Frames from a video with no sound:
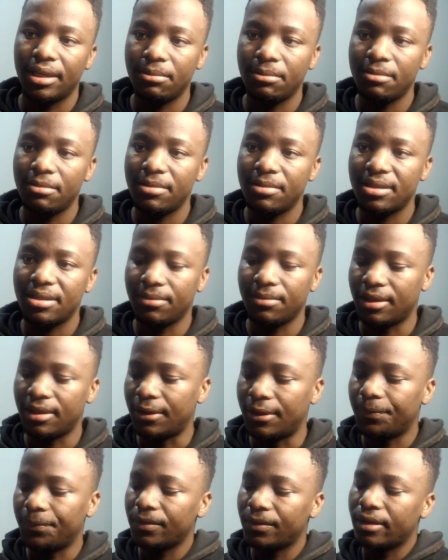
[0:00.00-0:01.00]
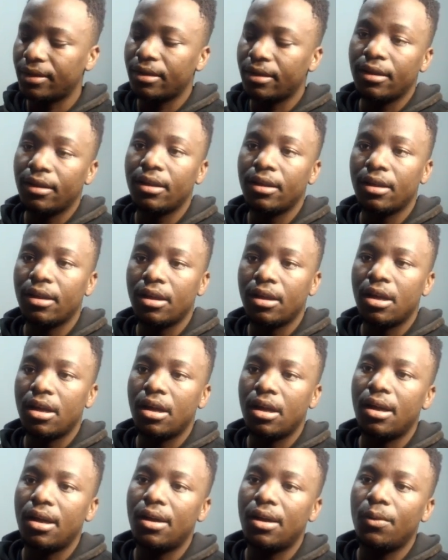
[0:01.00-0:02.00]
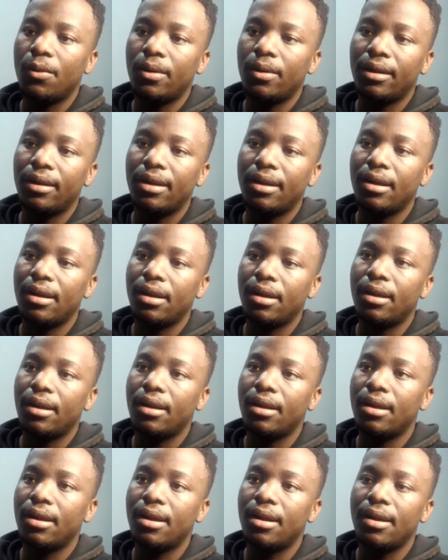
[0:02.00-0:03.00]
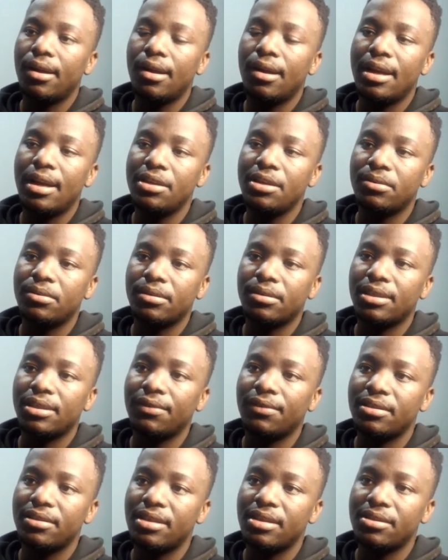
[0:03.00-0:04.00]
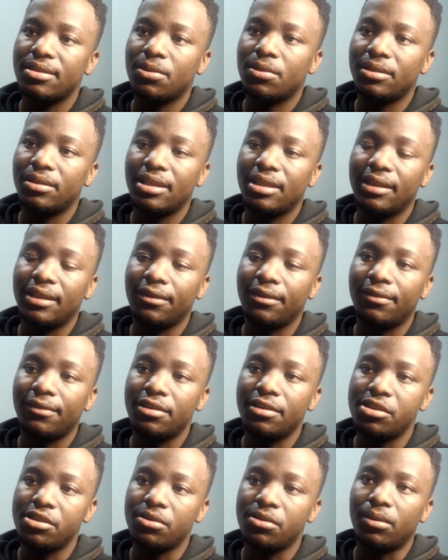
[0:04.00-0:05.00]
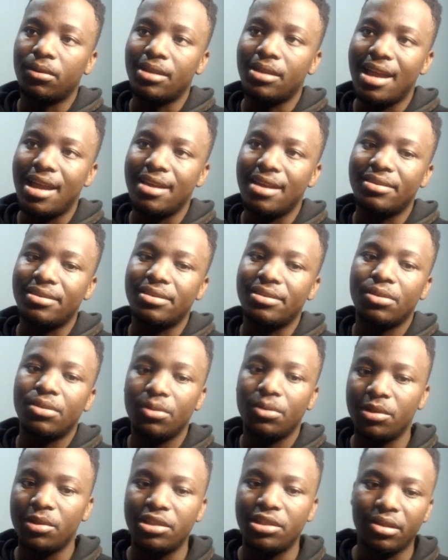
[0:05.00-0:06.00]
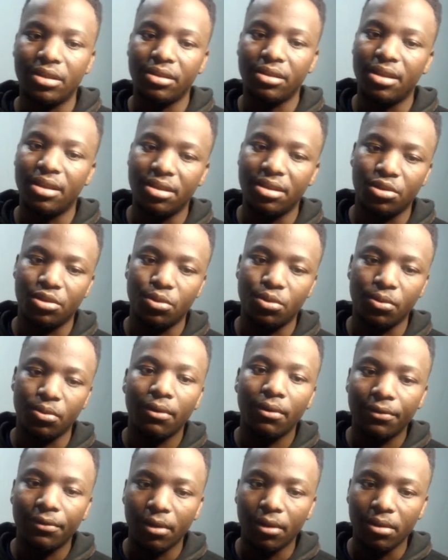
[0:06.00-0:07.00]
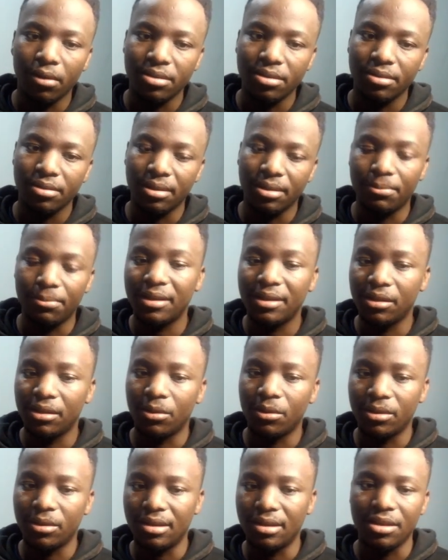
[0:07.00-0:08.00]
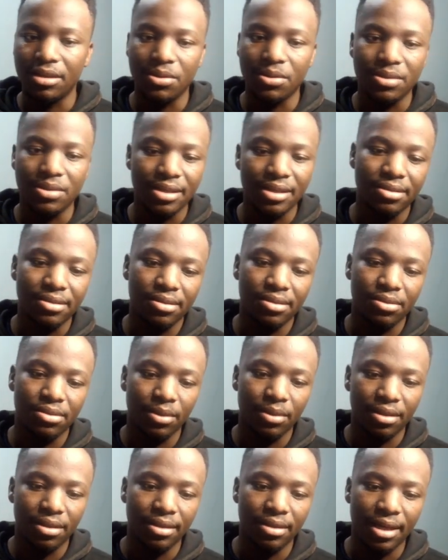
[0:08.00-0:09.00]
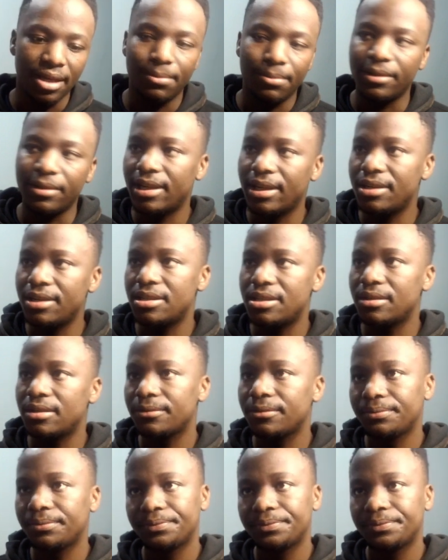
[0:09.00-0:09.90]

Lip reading: Remember something, our IUSE service does contain a function called IExist, on which it returns true or false, depending on whether the user exists within the application.